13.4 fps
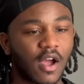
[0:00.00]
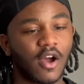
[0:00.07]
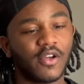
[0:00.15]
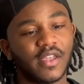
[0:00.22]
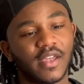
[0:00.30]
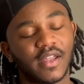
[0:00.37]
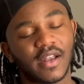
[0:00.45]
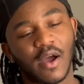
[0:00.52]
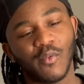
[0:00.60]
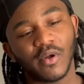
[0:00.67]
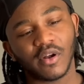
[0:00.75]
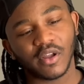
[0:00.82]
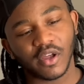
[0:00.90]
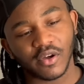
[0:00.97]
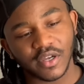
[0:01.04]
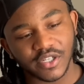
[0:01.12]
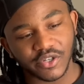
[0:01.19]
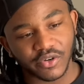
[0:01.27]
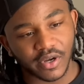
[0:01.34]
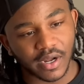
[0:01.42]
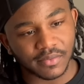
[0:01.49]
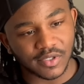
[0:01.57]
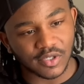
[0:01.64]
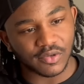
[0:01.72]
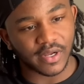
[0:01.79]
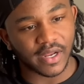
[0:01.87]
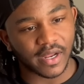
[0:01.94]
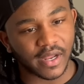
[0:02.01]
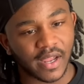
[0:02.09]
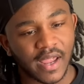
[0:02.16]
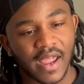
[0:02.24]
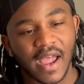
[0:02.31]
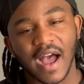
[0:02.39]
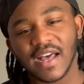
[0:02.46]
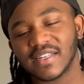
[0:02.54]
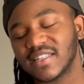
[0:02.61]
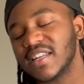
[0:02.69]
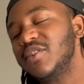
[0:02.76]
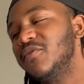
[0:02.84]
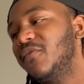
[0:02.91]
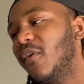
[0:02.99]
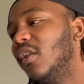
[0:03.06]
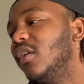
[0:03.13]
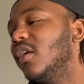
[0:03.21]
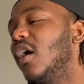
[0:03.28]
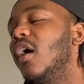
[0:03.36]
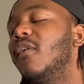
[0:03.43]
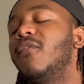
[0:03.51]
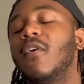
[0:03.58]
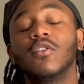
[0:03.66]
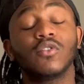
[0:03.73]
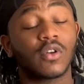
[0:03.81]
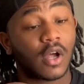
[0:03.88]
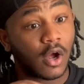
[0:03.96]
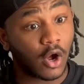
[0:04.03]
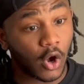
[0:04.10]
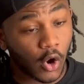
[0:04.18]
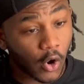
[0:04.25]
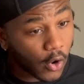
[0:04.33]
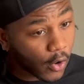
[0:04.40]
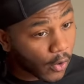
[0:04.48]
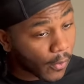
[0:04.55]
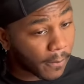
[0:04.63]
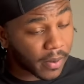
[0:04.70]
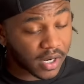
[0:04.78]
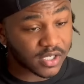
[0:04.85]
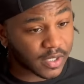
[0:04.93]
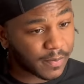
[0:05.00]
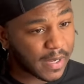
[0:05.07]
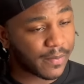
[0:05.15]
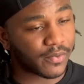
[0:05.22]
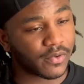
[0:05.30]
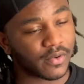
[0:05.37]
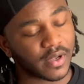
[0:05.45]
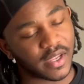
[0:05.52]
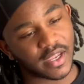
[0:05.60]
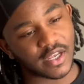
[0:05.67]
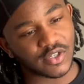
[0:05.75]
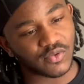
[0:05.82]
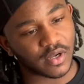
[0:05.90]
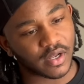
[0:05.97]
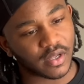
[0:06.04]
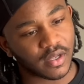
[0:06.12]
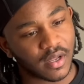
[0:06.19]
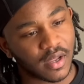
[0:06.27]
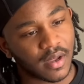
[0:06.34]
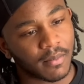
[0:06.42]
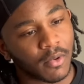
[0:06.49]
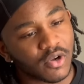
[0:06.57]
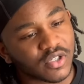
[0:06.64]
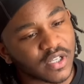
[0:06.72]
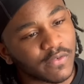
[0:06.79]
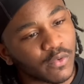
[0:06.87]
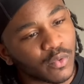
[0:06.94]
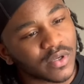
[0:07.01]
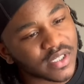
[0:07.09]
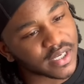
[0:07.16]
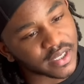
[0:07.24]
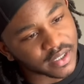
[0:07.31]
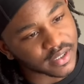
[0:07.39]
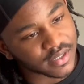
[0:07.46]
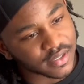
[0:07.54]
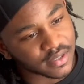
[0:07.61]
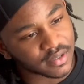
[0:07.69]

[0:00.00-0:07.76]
Oh, yeah. And I went on your Instagram, too. And I seen you followed a whole bunch of people. And guess what? Most of them was niggas.